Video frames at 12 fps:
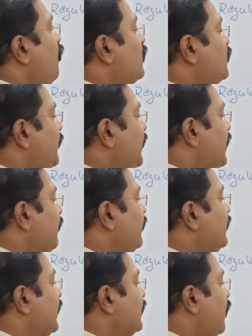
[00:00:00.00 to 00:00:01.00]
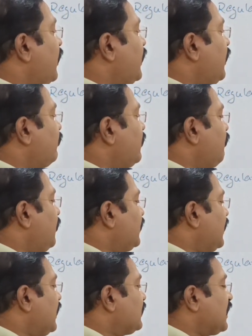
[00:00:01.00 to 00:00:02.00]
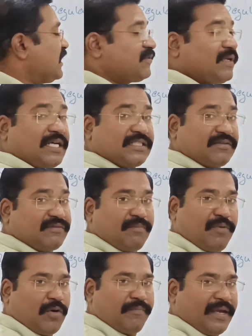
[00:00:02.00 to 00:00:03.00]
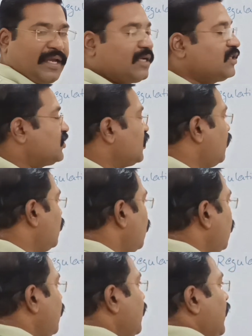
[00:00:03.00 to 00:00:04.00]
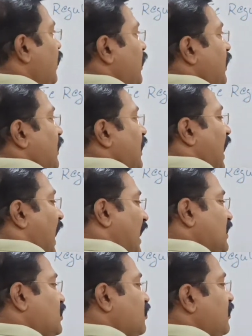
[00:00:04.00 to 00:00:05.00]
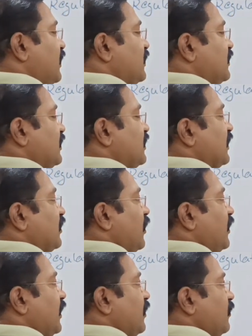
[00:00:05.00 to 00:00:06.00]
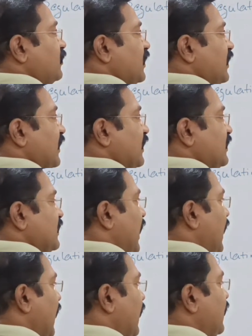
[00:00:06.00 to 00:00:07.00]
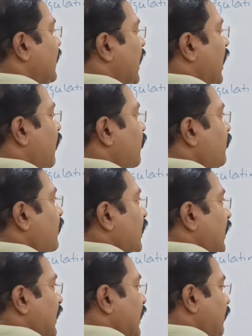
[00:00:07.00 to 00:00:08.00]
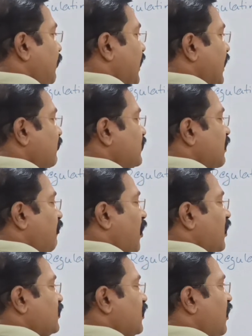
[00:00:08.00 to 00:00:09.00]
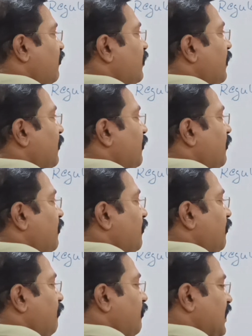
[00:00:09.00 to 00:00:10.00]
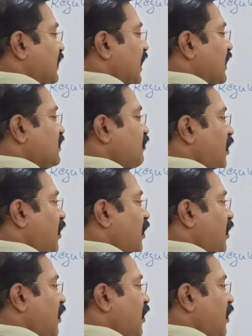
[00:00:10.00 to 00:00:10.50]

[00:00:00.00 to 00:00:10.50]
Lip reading: was being given the authority of the Madras as well as of the Bombay. So as soon as this authority goes under his hand, now he becomes the boss of Madras,